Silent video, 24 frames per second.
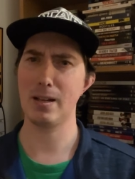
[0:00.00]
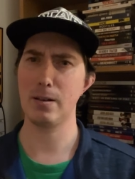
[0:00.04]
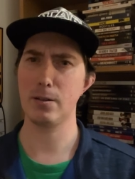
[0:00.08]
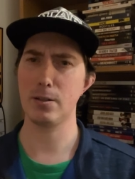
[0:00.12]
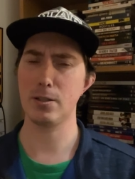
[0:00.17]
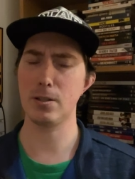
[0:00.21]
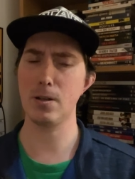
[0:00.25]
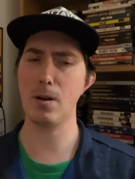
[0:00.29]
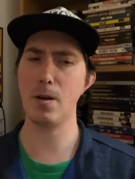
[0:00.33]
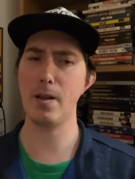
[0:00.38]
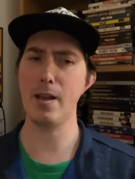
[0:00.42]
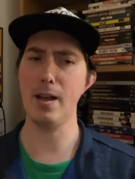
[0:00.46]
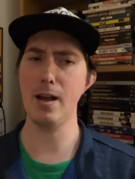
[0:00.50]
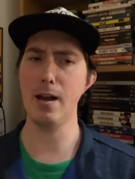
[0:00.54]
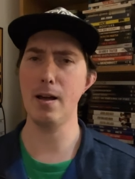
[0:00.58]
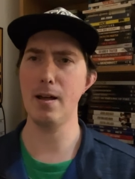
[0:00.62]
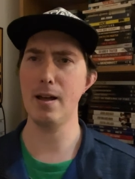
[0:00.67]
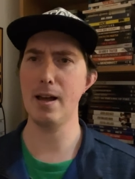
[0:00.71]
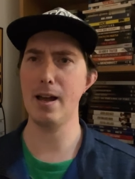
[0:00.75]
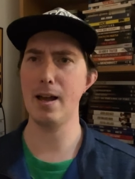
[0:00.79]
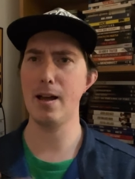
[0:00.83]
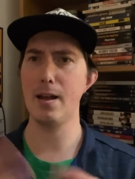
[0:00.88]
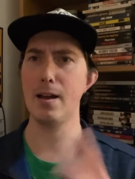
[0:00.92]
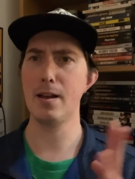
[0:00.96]
so yeah,
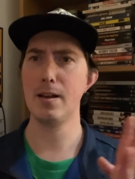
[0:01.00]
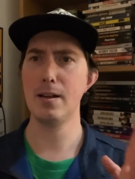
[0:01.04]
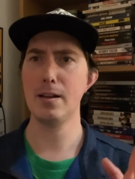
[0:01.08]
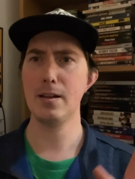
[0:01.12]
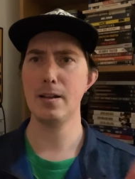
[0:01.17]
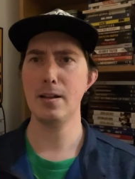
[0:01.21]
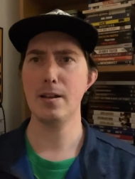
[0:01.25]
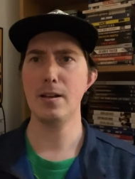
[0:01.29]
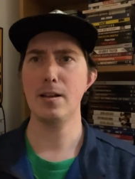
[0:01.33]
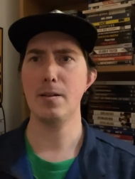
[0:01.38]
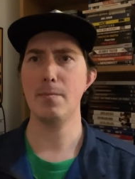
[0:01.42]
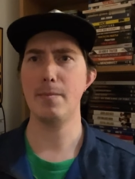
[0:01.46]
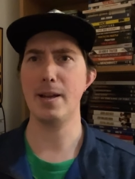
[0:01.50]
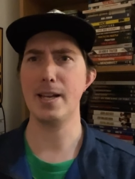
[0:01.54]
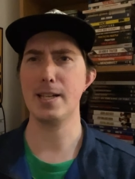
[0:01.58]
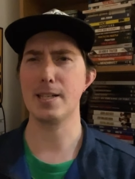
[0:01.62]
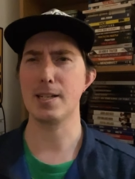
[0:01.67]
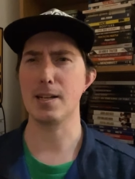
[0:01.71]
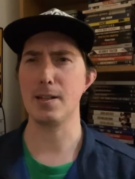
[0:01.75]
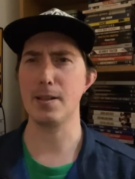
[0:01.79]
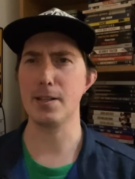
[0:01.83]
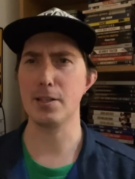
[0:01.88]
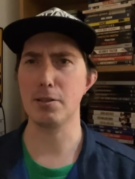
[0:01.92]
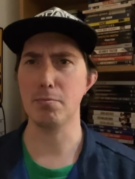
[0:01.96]
uh,
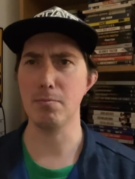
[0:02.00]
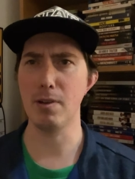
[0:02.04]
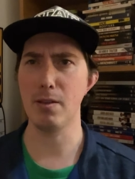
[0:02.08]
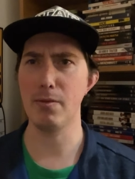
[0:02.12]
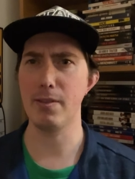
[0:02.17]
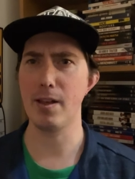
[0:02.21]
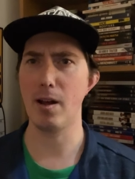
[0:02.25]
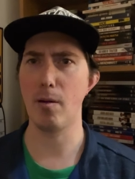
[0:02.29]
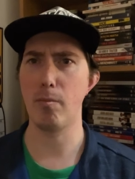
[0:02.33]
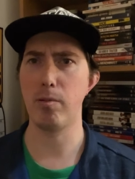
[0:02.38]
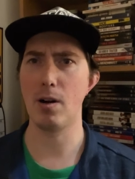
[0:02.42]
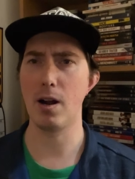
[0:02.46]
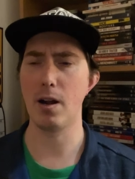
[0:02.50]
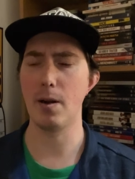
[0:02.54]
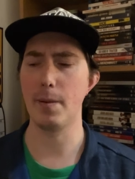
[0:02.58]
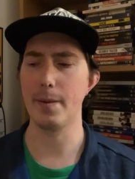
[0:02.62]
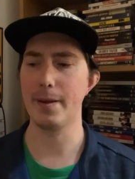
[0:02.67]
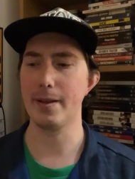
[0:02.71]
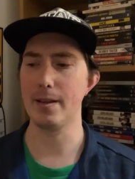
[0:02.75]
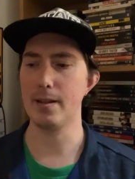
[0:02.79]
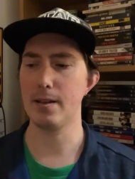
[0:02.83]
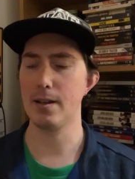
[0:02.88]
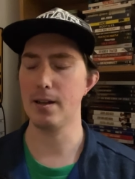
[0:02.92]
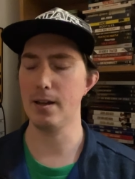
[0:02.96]
basically this month I'll
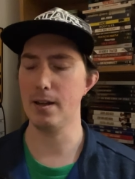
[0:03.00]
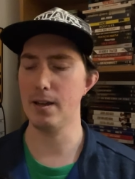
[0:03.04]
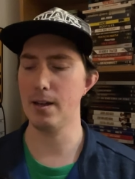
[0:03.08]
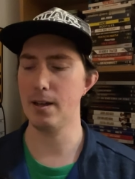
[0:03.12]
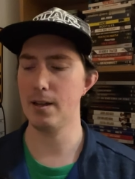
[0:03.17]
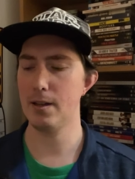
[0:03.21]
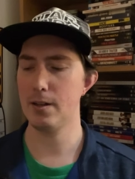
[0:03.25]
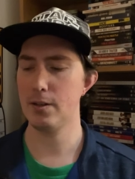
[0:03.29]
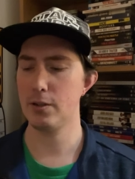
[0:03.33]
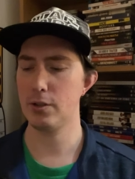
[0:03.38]
probably uh,